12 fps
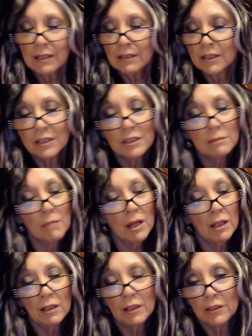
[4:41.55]
the
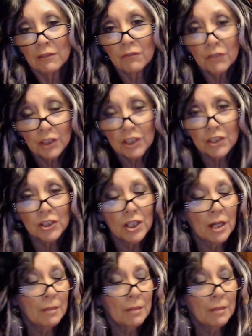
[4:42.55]
smell in your furniture.